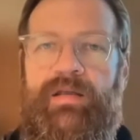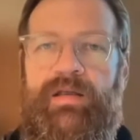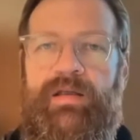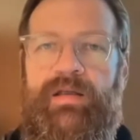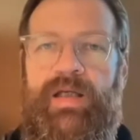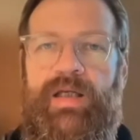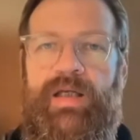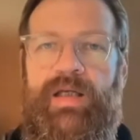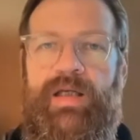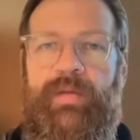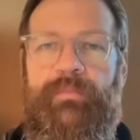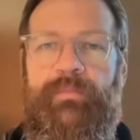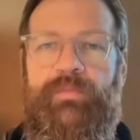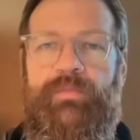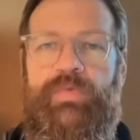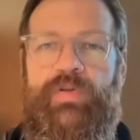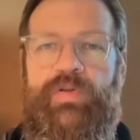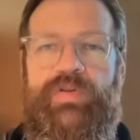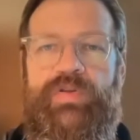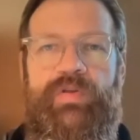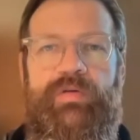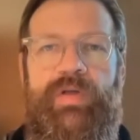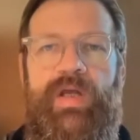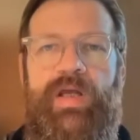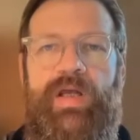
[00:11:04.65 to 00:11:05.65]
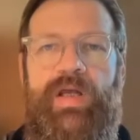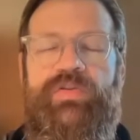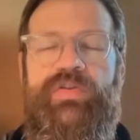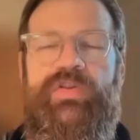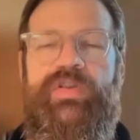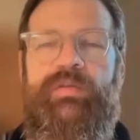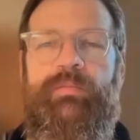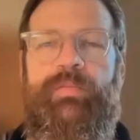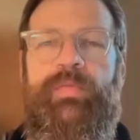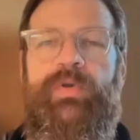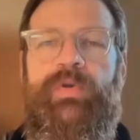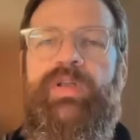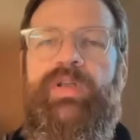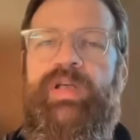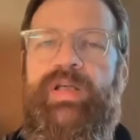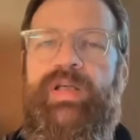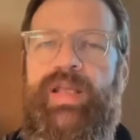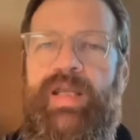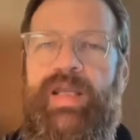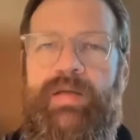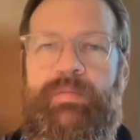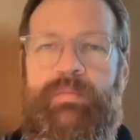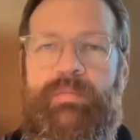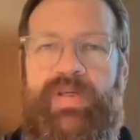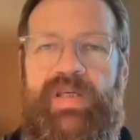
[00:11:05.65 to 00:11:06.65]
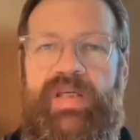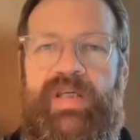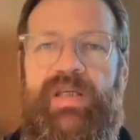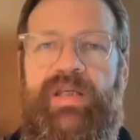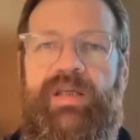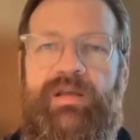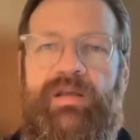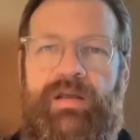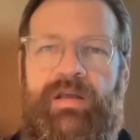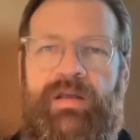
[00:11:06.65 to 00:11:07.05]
um, just to how simple it can be